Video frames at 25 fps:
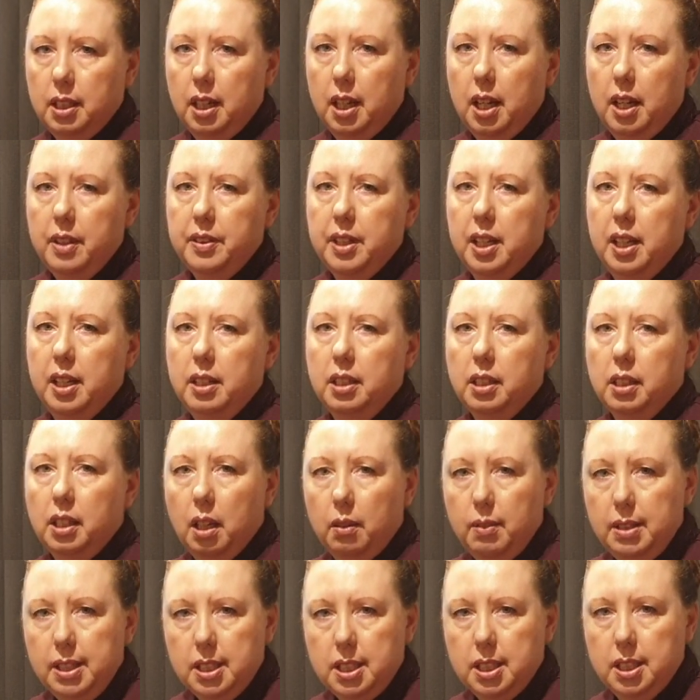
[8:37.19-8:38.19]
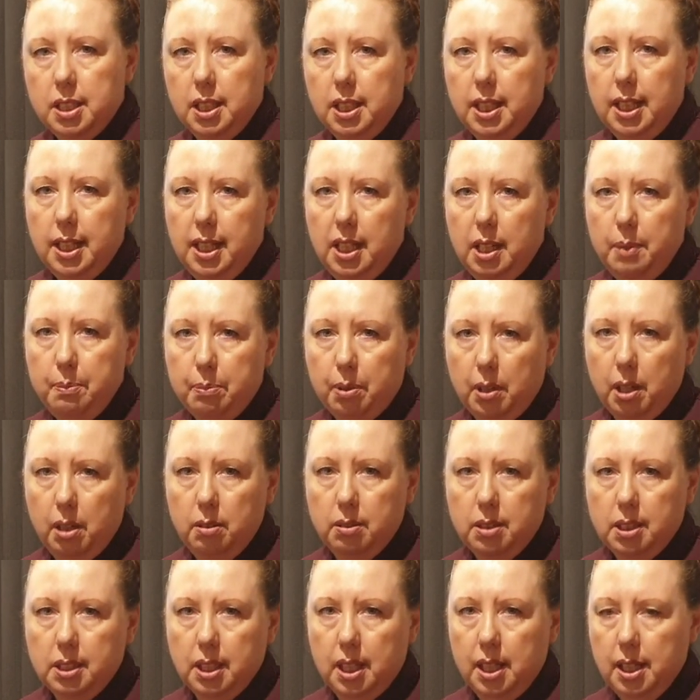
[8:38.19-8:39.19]
and then go into the healing
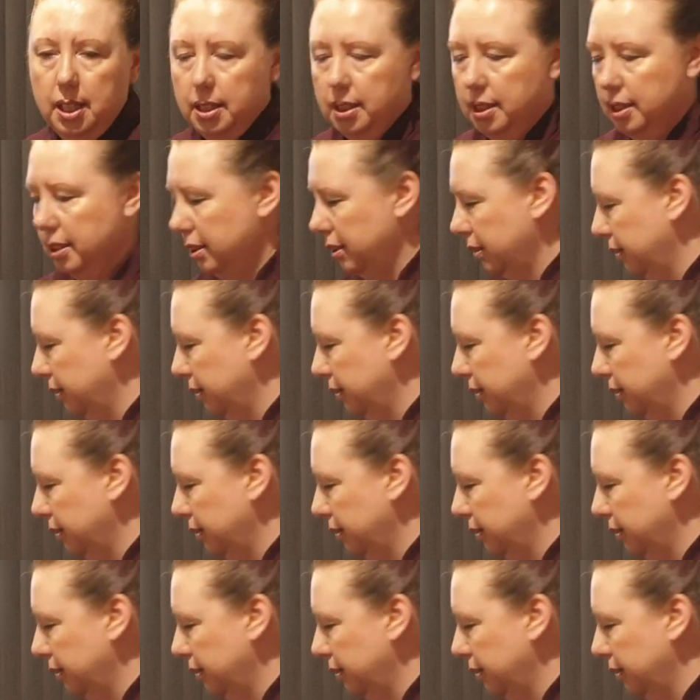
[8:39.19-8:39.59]
process.